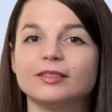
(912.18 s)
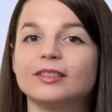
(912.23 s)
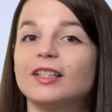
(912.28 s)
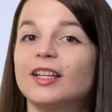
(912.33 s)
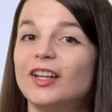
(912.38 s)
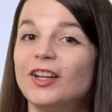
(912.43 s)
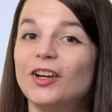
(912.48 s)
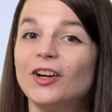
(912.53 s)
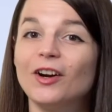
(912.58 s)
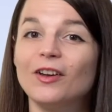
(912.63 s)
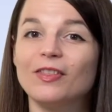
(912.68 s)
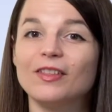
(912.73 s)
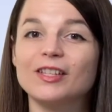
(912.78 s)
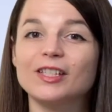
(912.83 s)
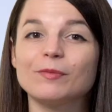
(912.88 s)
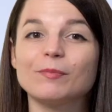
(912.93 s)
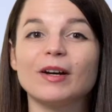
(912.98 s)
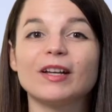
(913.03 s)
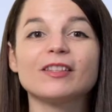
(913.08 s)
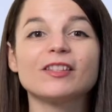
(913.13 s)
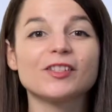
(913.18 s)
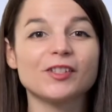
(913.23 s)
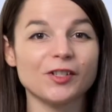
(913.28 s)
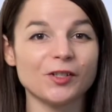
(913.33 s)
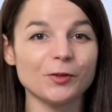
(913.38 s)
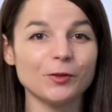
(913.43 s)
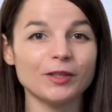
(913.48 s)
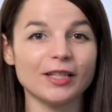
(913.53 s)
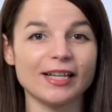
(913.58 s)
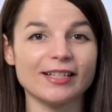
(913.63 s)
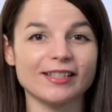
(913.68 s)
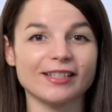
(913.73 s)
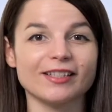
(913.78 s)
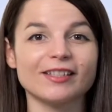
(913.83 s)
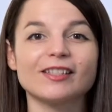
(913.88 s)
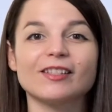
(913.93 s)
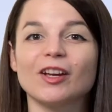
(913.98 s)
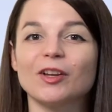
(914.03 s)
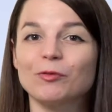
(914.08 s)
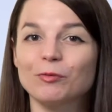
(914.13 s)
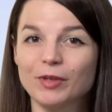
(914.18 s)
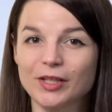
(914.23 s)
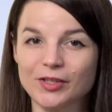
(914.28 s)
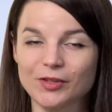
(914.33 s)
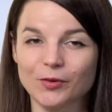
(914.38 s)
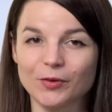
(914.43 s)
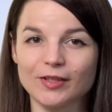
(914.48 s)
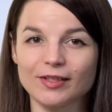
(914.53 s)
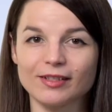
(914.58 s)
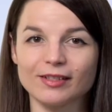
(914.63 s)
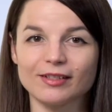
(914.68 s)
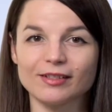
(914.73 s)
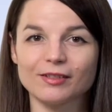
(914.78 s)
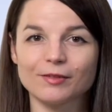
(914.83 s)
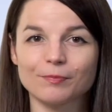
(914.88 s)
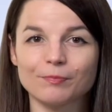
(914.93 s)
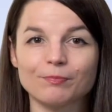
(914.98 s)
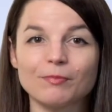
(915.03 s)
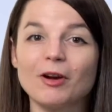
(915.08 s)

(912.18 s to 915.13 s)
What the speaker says: here are this month's new lessons and resources.